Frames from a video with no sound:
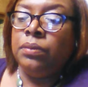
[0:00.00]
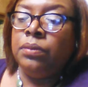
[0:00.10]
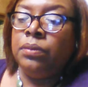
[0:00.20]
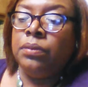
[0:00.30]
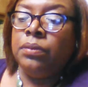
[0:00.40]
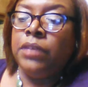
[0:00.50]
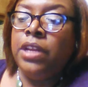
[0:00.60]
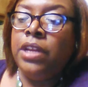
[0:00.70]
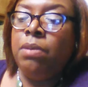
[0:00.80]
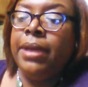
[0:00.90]
It don't
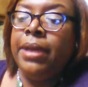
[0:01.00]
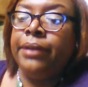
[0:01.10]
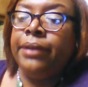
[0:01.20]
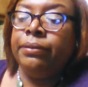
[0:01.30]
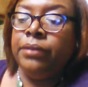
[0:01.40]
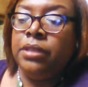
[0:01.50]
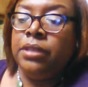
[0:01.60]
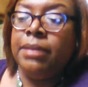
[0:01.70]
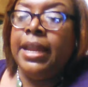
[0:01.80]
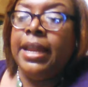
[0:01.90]
matter. But this is my
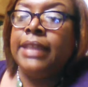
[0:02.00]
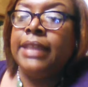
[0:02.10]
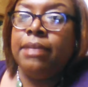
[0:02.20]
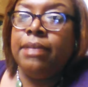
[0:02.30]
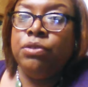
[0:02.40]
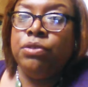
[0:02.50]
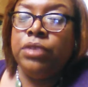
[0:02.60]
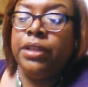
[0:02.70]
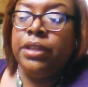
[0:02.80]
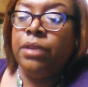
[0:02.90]
last time doing it
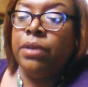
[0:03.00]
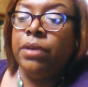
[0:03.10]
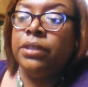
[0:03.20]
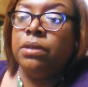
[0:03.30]
anyway, so.